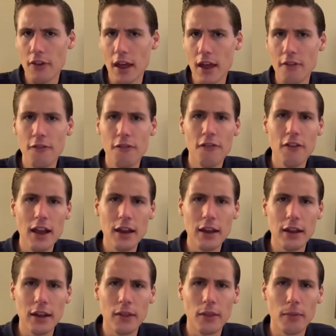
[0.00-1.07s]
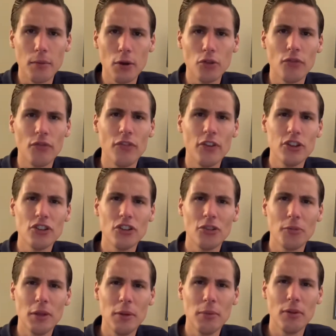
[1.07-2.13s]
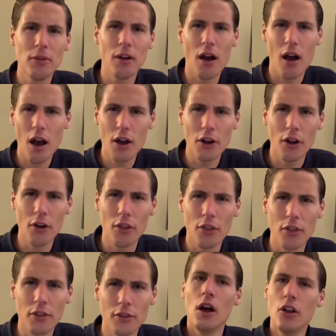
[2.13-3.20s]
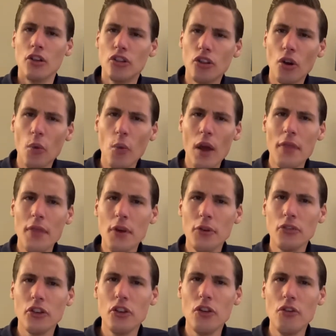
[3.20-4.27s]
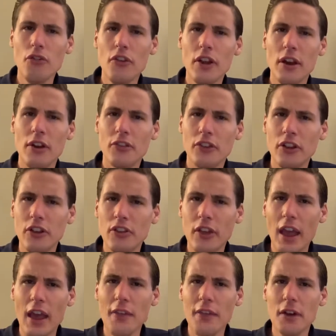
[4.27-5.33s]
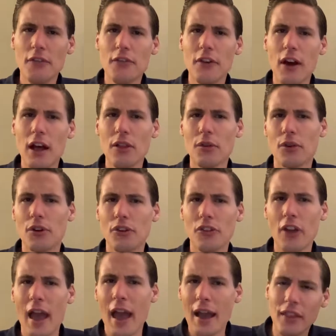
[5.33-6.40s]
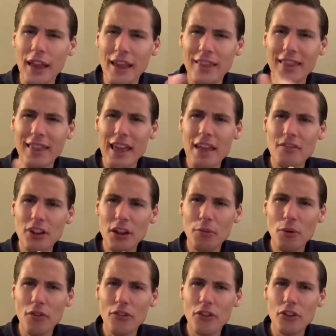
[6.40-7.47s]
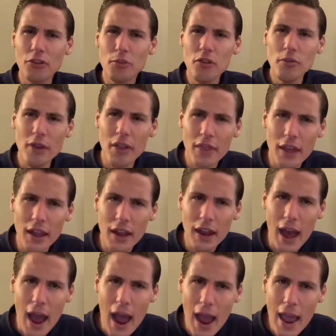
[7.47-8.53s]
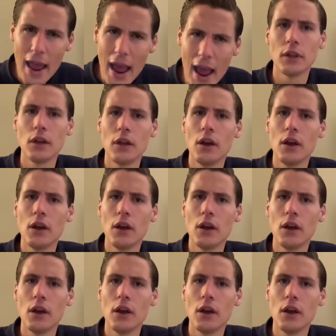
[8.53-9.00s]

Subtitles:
and fighting the most vicious people on earth. So when those Q Pharisees and their followers act like they've done more for this movement than I have,